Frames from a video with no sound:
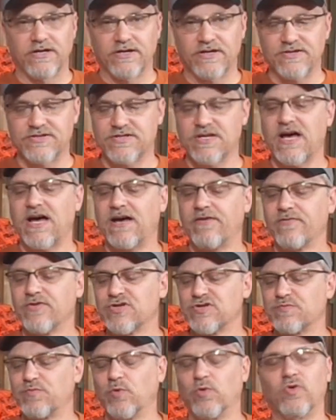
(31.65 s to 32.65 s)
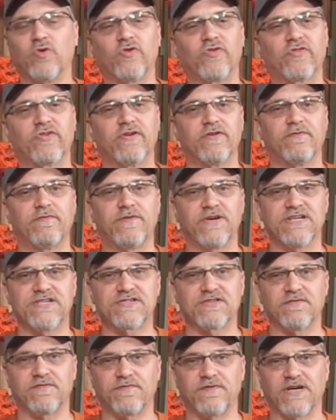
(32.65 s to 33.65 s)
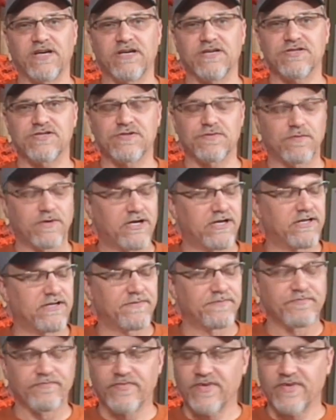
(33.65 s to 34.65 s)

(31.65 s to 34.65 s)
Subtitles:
is to have the spools face to face, right?